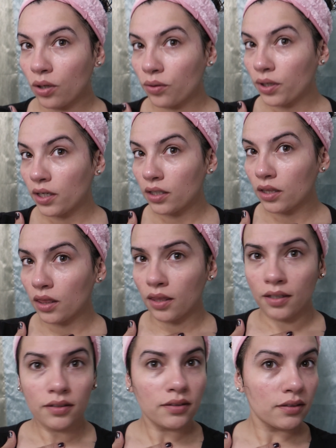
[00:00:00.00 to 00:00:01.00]
Okay,
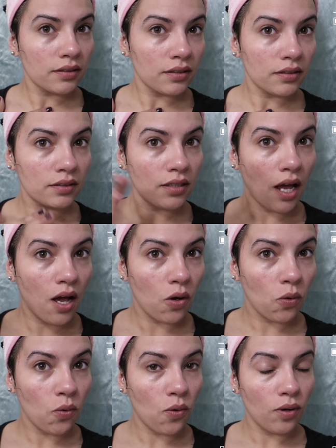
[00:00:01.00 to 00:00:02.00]
this is
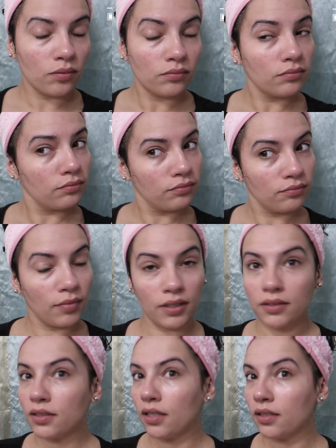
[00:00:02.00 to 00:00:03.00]
how
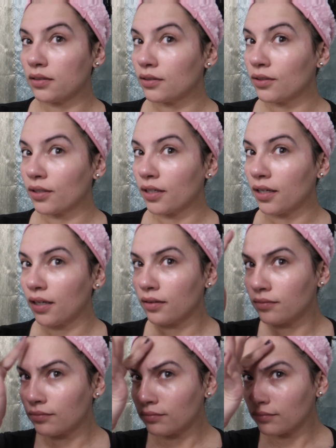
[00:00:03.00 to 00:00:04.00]
my skin is
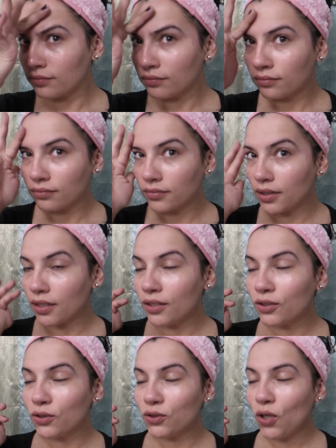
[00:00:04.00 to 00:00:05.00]
looking. It
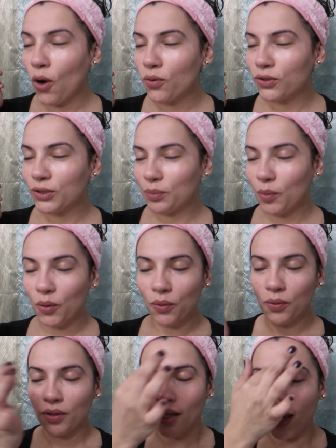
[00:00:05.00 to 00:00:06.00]
is so
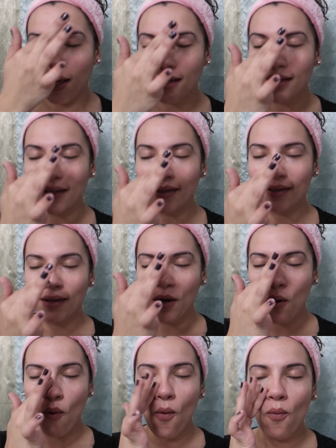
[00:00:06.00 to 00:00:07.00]
smooth, like,
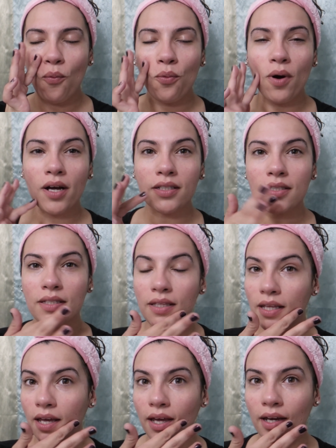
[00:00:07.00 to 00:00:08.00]
what
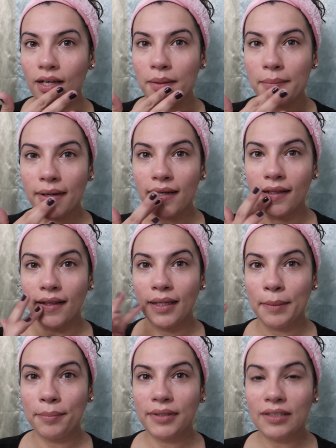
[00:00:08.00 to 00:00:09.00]
the heck? My
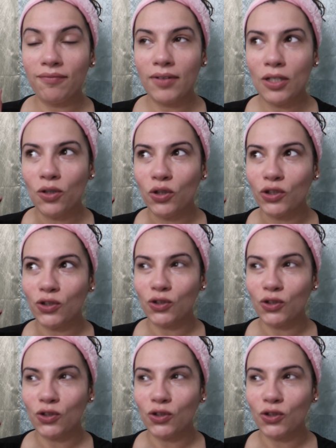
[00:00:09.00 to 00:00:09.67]
lips feel